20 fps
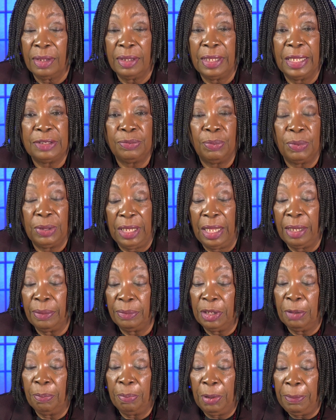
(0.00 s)
That's what
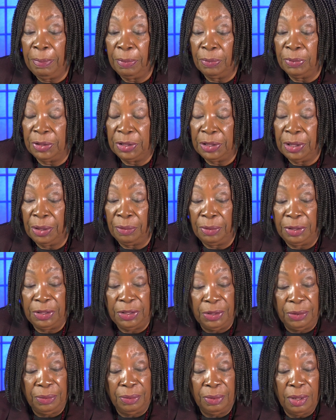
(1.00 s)
the people was told to
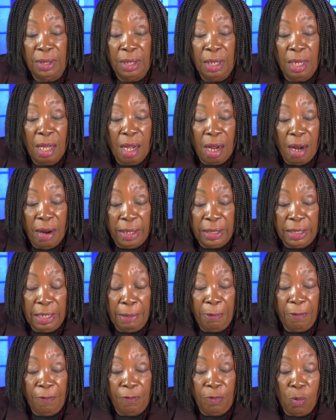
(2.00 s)
do. All right,
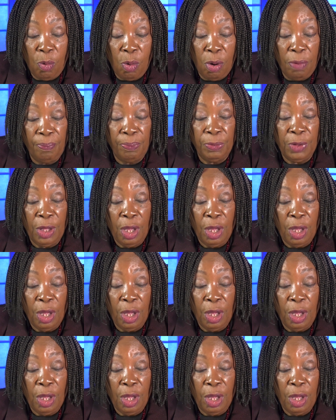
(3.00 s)
number four.